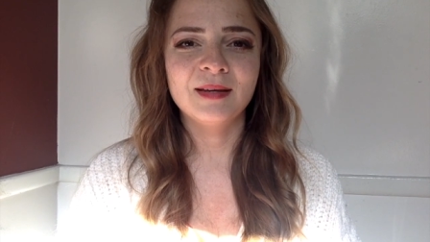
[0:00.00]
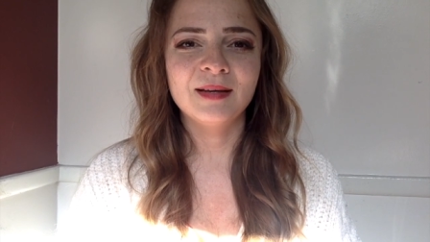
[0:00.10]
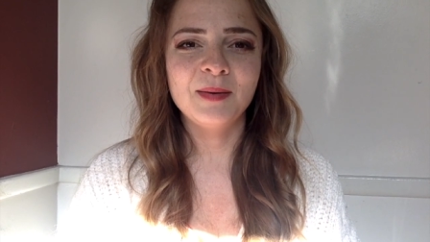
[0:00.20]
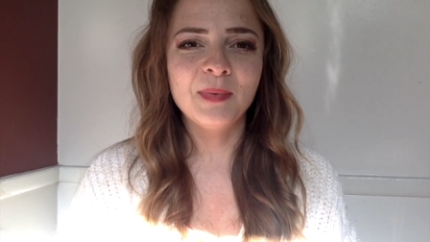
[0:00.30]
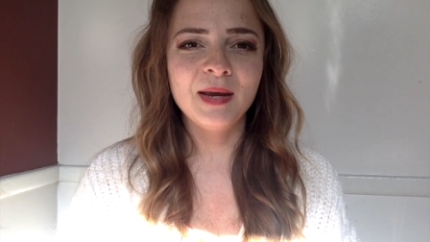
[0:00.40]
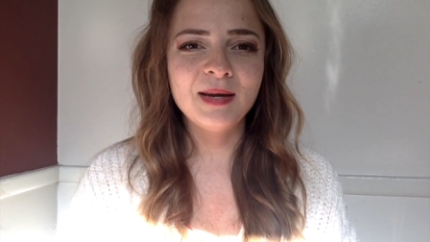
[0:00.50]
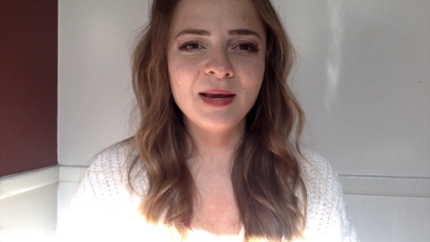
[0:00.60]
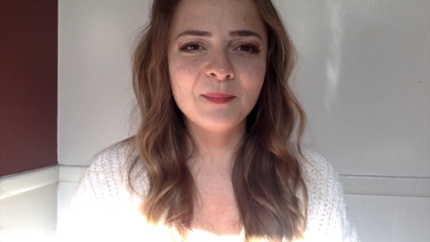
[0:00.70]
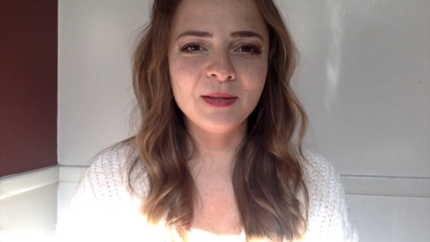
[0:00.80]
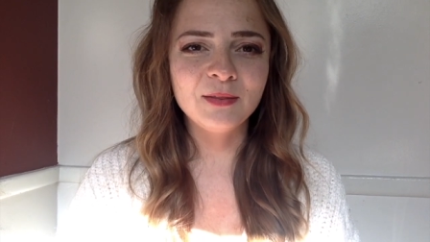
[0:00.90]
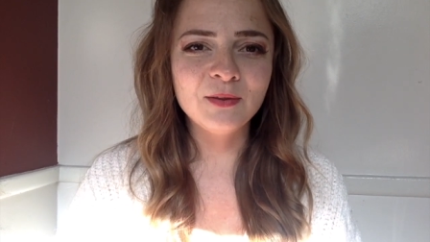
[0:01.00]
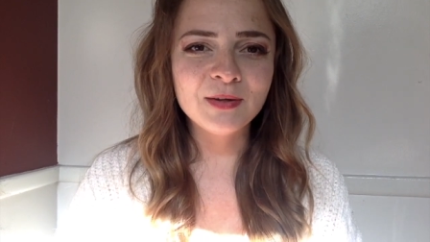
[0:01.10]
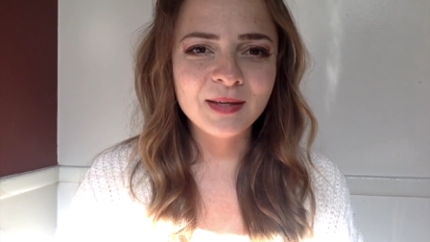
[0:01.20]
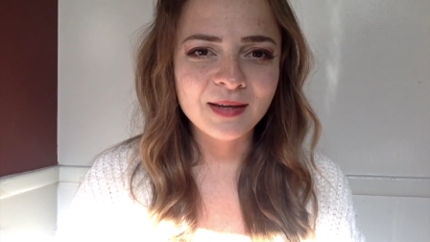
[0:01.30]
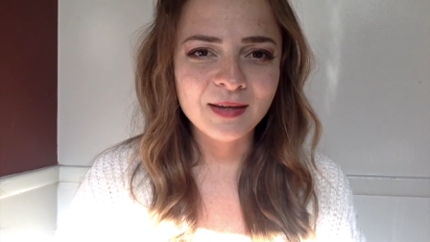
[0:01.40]
i might not be
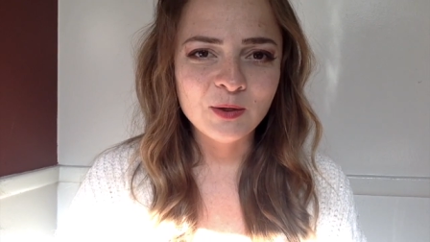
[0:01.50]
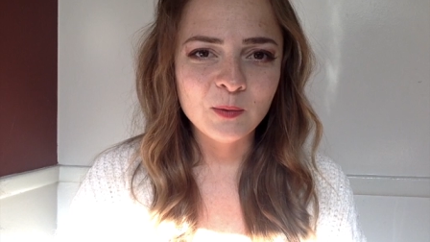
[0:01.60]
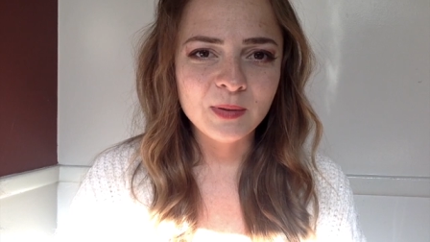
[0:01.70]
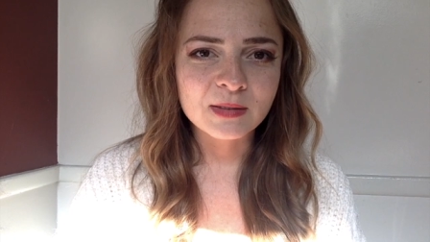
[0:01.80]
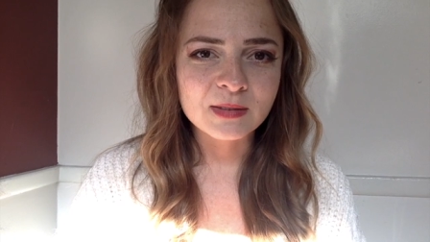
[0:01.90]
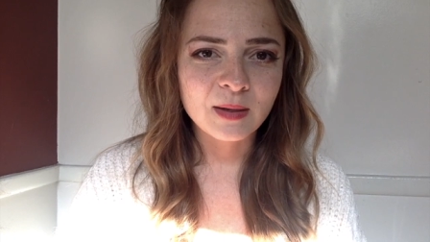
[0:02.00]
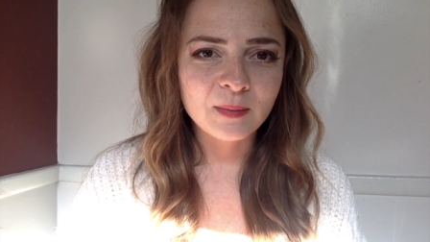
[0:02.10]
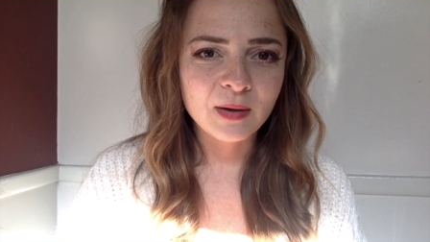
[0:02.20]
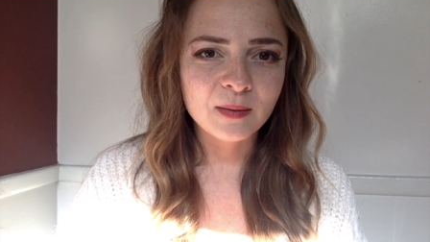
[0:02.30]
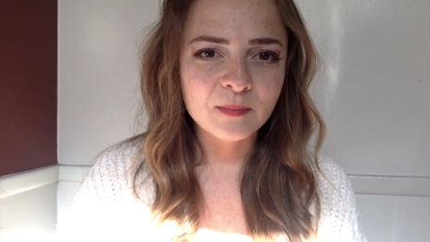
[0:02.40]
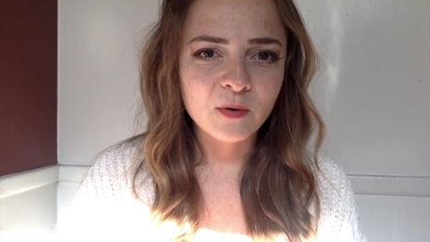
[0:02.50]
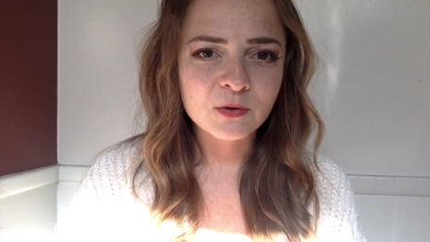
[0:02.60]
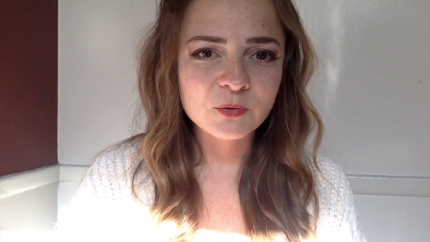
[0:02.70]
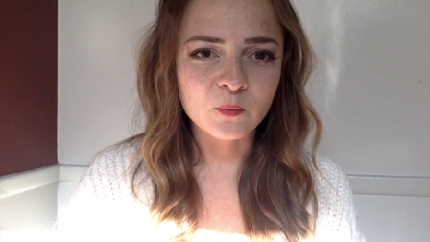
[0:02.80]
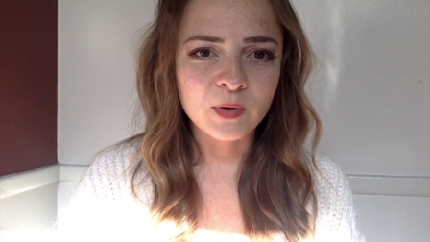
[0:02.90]
looking at you because i'm i'm
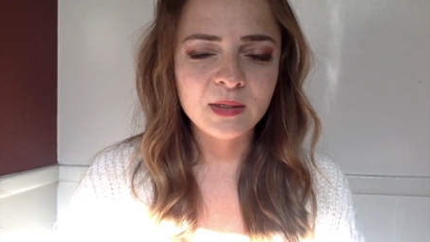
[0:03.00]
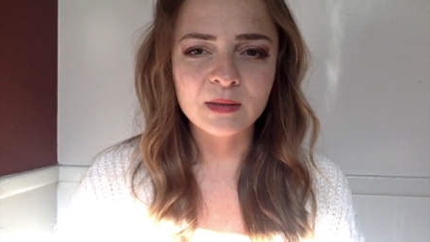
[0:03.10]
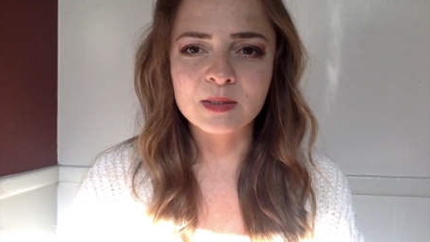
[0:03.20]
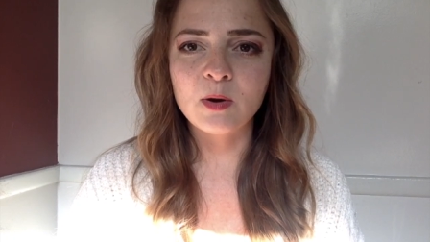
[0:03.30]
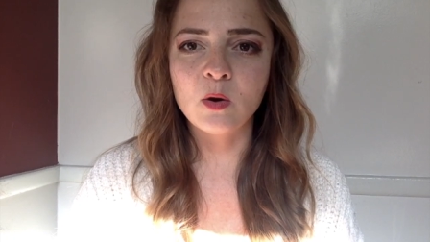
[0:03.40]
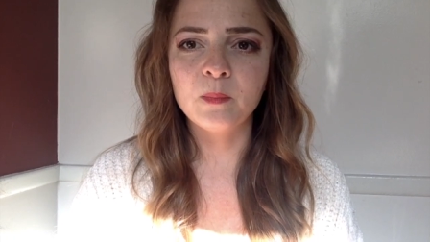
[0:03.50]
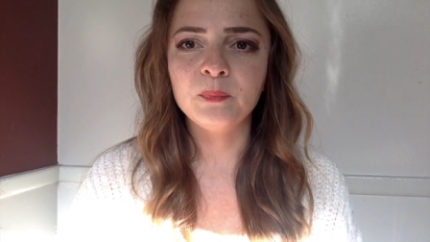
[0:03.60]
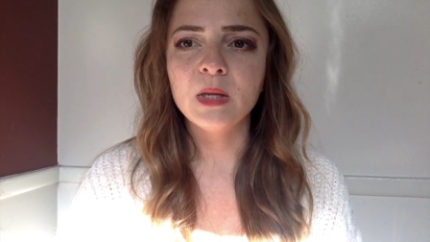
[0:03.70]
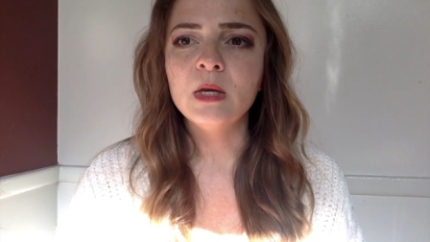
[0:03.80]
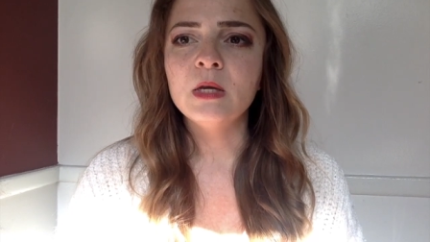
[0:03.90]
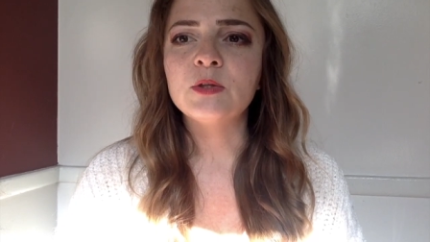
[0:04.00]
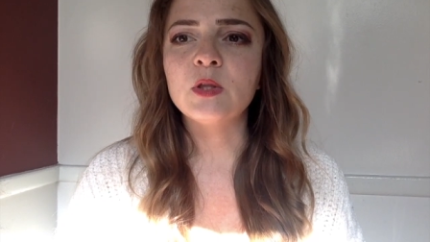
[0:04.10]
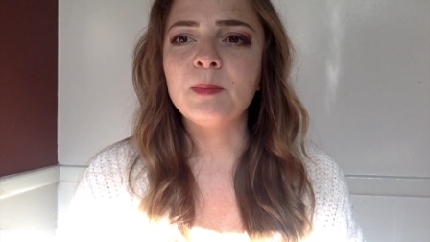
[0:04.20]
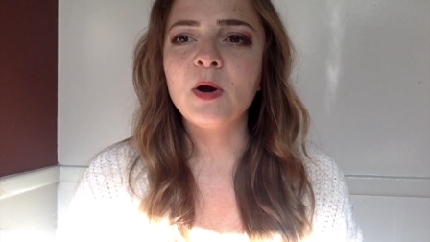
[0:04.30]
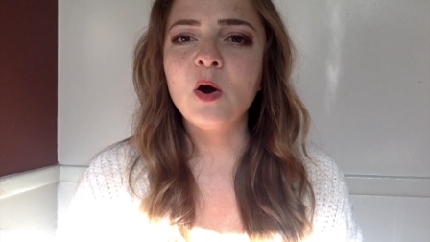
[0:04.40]
also reading this poem so
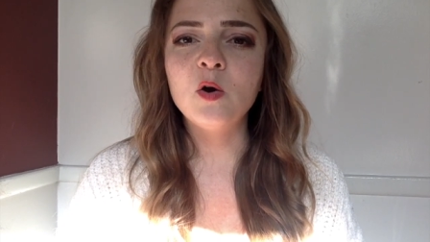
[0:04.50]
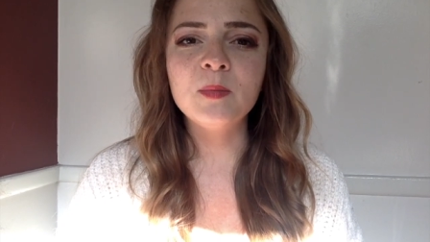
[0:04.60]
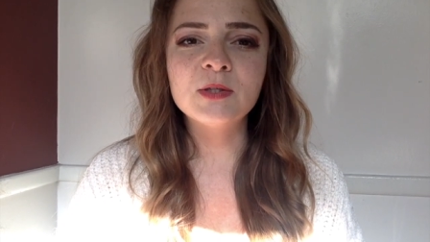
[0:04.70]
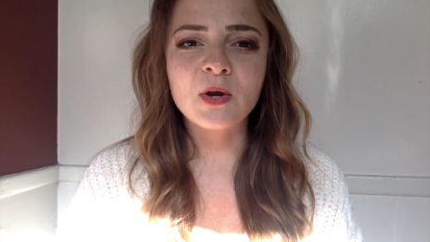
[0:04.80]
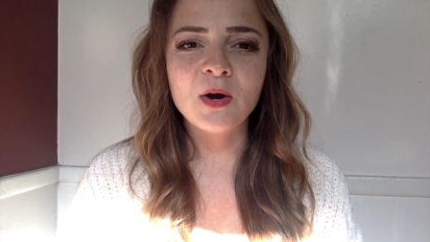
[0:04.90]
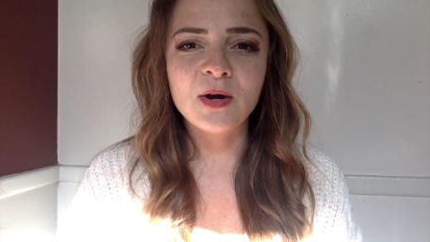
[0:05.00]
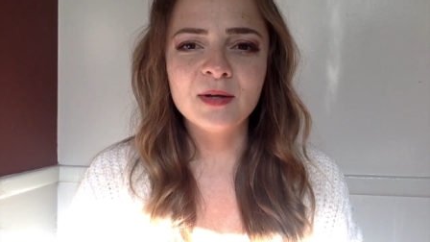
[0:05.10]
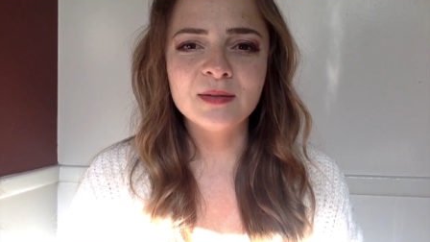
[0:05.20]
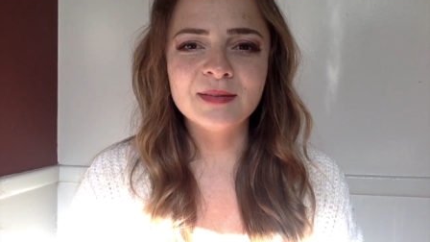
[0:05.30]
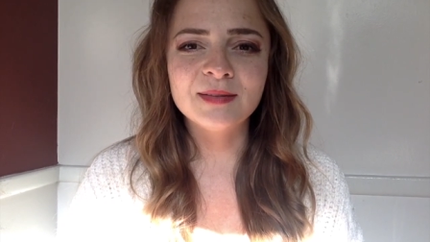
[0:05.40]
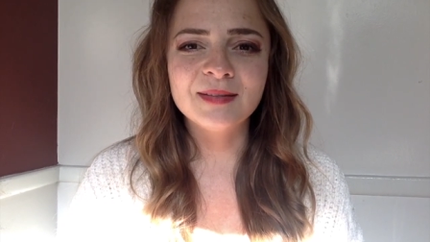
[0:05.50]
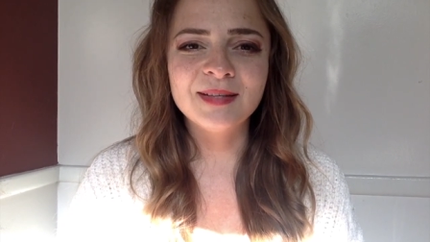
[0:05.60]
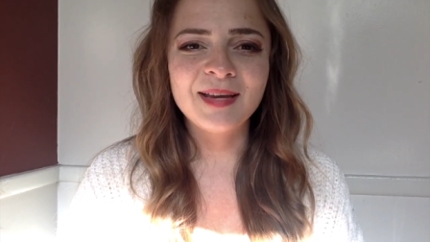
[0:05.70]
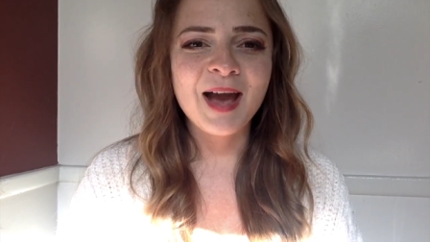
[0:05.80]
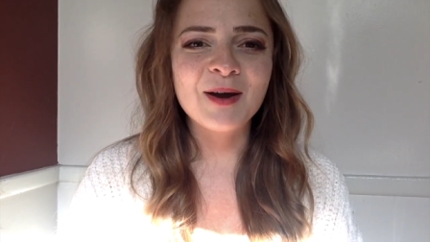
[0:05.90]
the poem is called
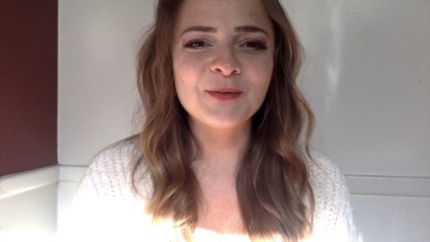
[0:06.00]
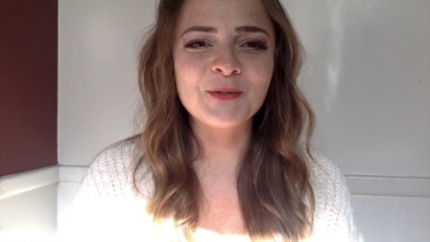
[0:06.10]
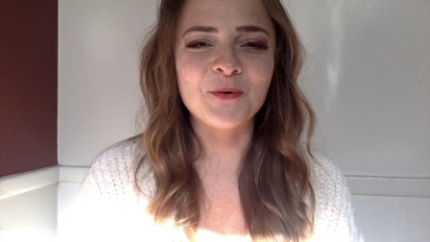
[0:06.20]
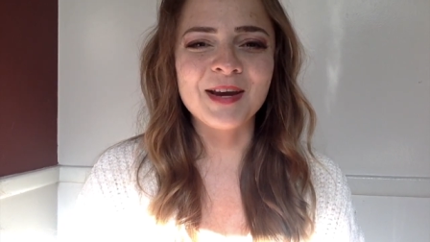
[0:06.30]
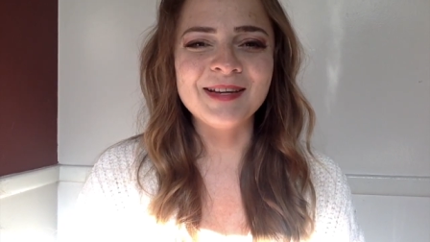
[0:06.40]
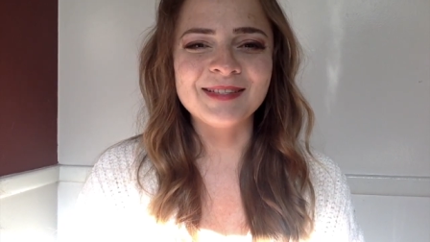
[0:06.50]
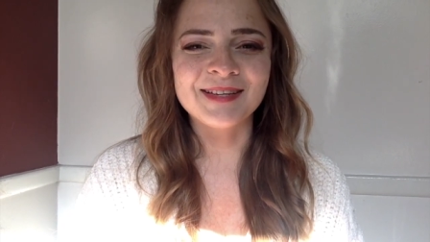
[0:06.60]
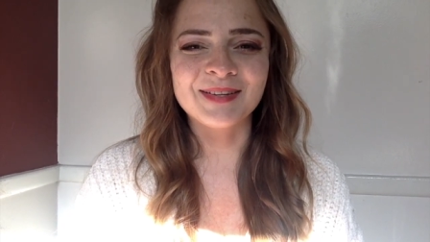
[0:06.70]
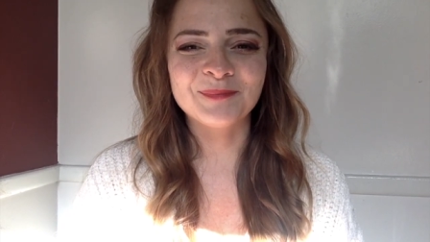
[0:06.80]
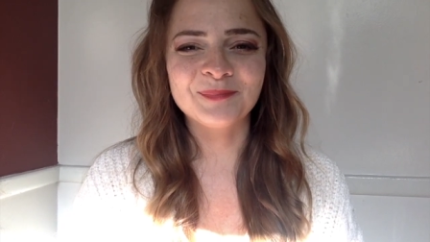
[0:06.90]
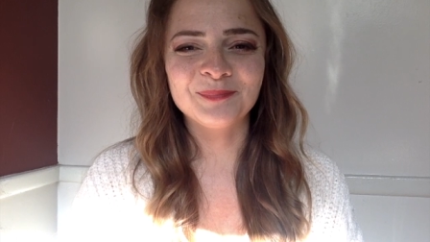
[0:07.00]
cows grazing